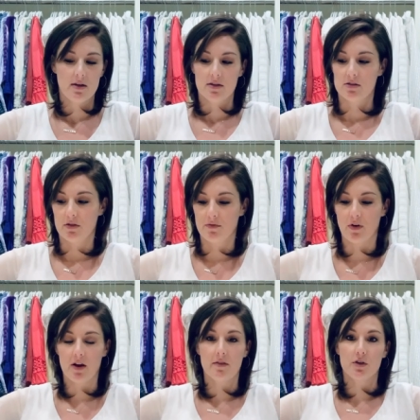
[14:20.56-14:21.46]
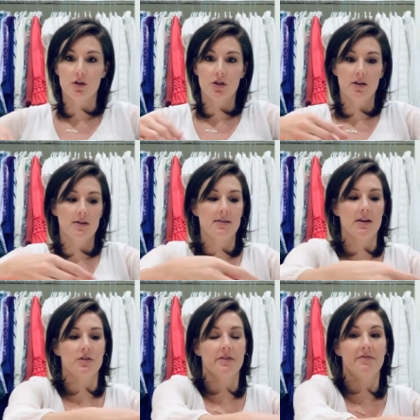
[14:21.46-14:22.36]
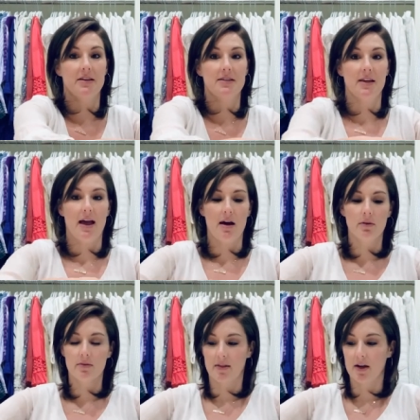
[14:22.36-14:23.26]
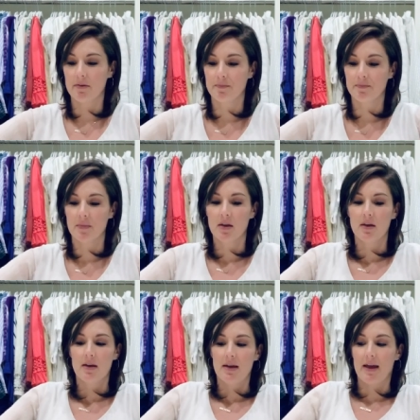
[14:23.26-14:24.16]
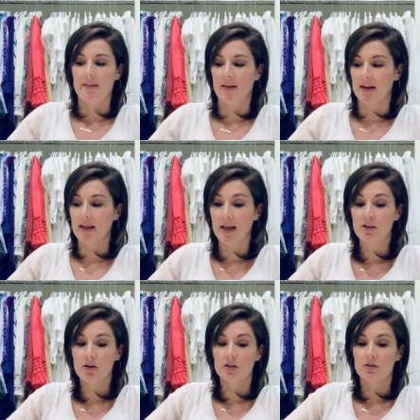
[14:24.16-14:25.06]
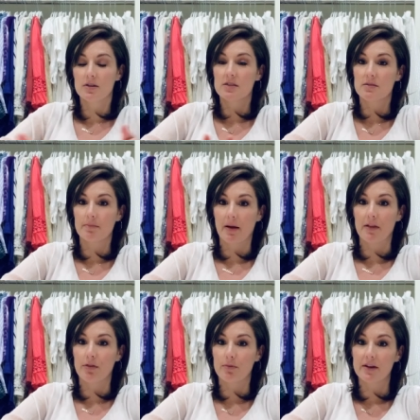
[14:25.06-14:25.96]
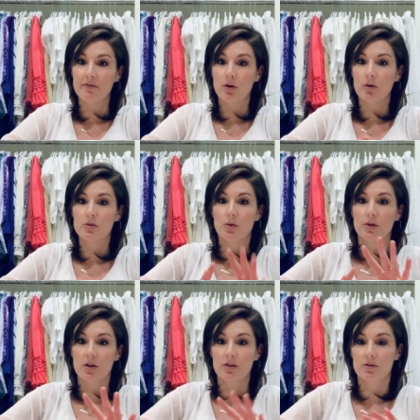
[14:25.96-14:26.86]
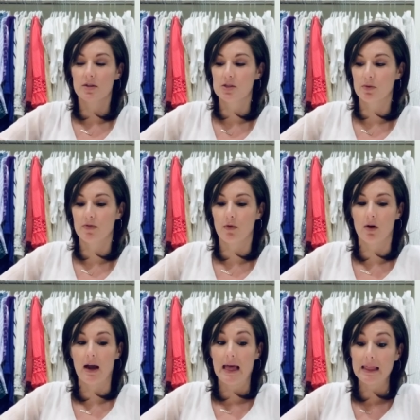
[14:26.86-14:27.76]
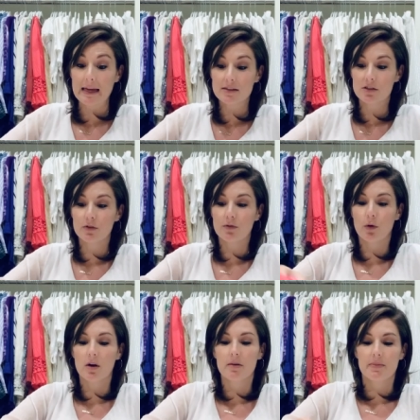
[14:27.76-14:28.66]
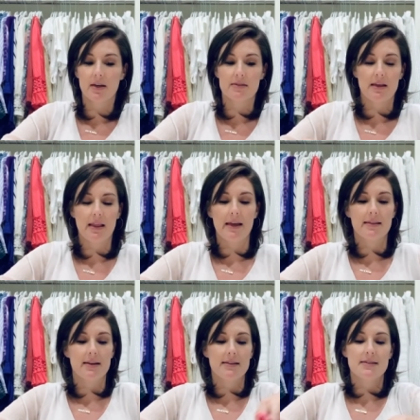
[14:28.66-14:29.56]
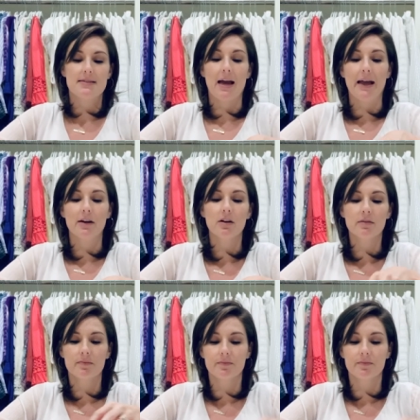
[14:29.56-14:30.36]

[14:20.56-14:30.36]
So the front of your shirt is actually facing out there. And then again, you can do this by three folds or you can do this with four. I like to do four because I like that it's tighter.